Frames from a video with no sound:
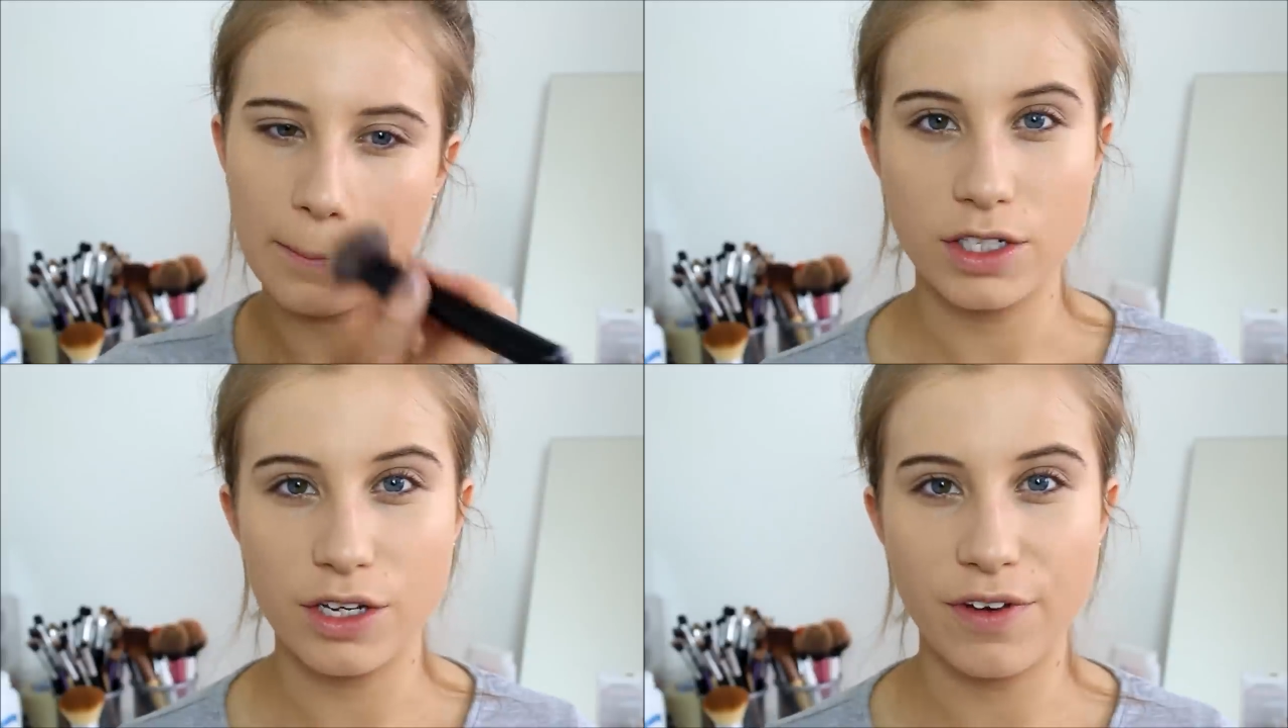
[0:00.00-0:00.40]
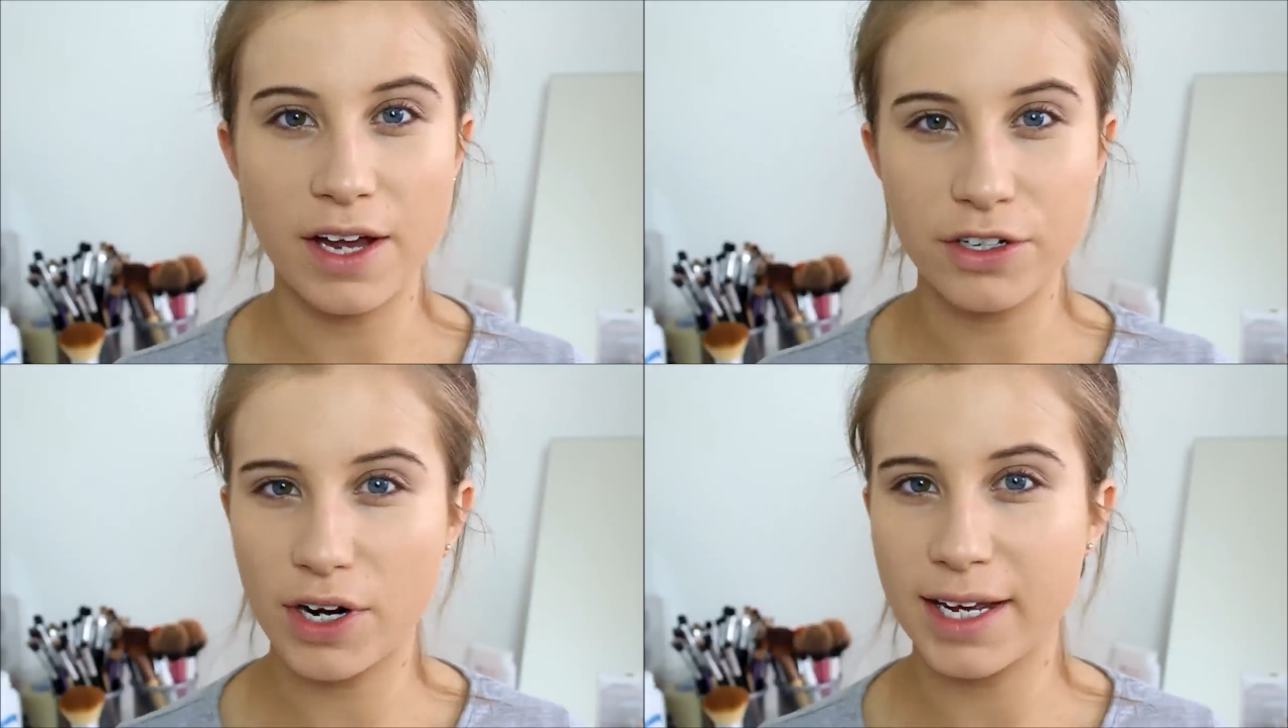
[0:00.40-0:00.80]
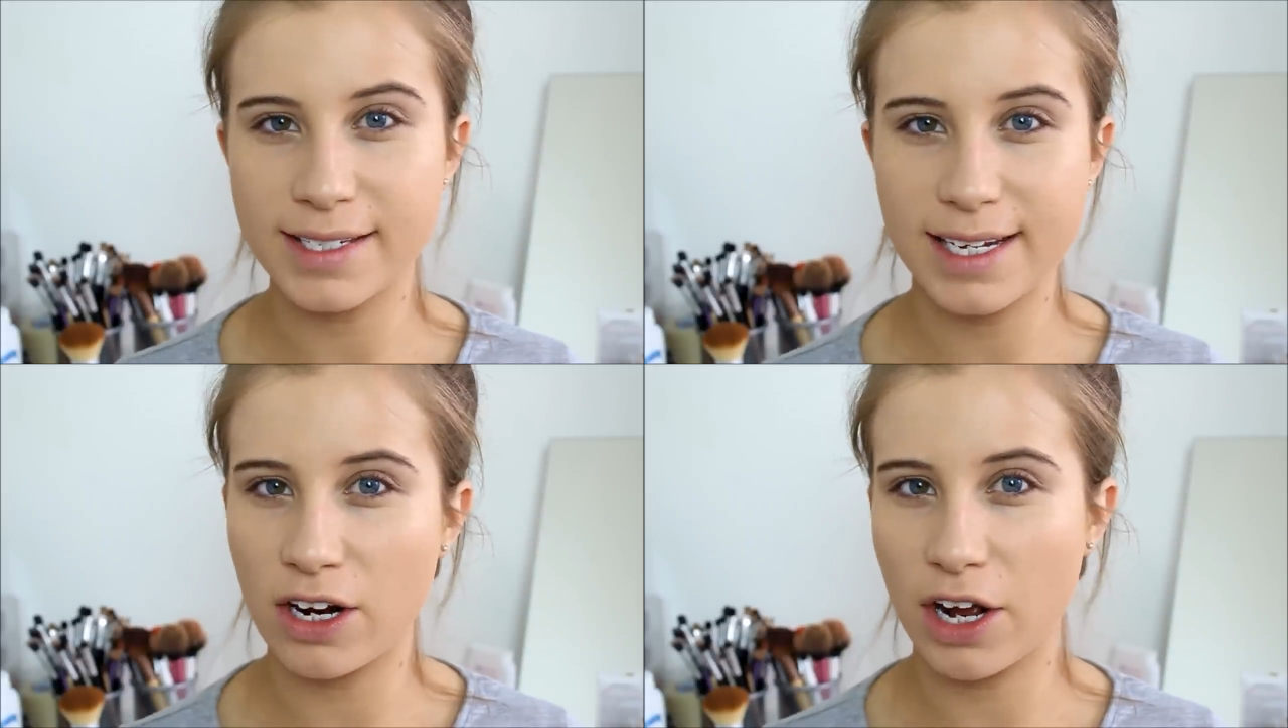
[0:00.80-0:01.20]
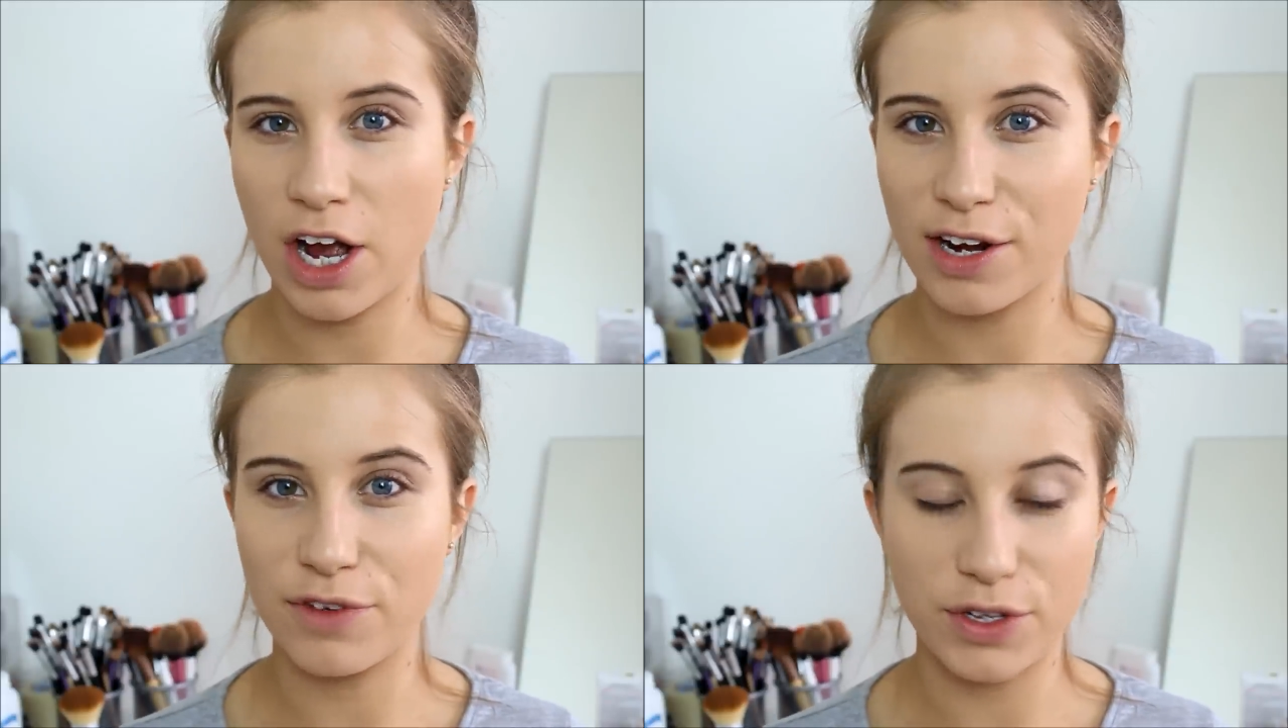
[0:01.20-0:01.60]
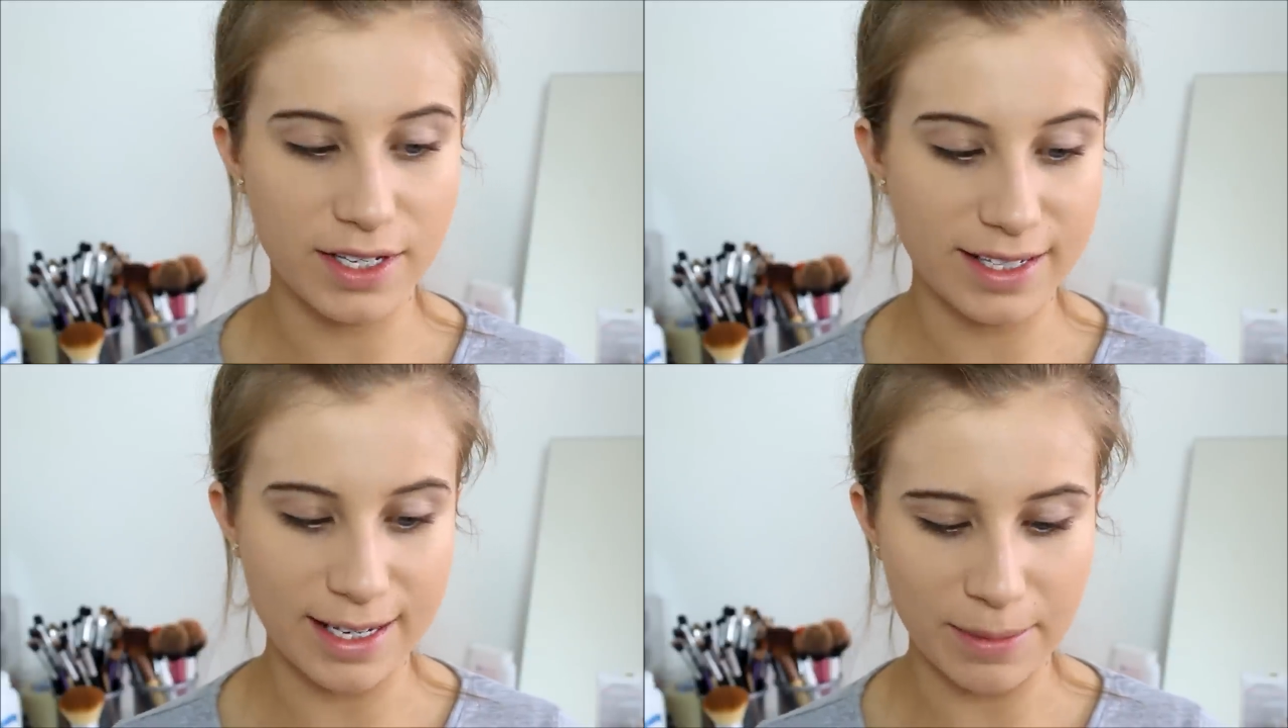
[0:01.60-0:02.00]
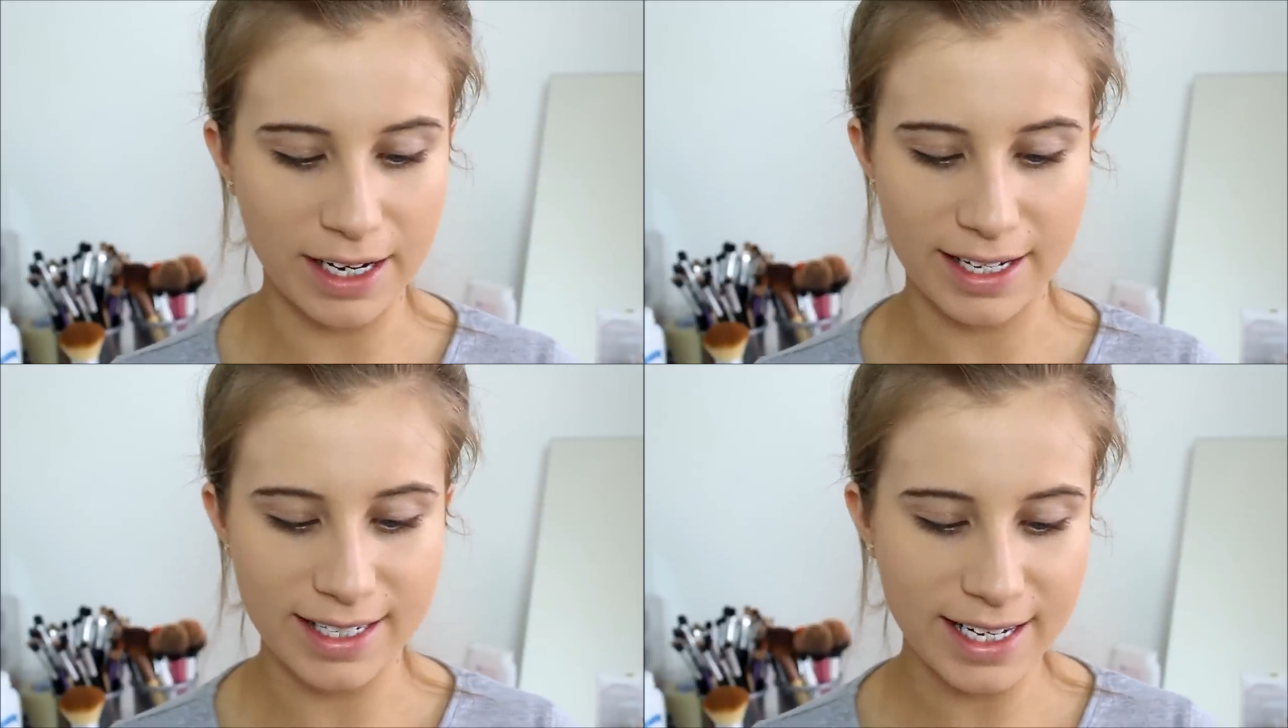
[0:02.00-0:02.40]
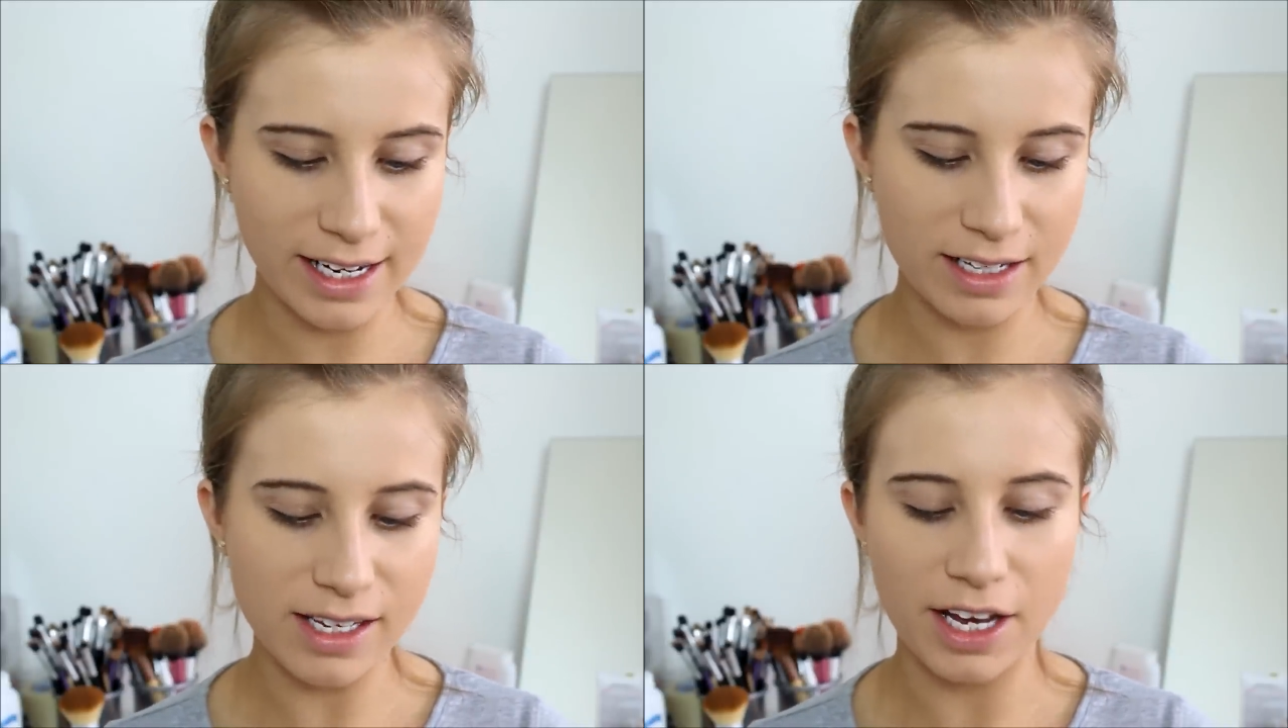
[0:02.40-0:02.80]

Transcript: So for under eye concealer, I kind of use similar concealers.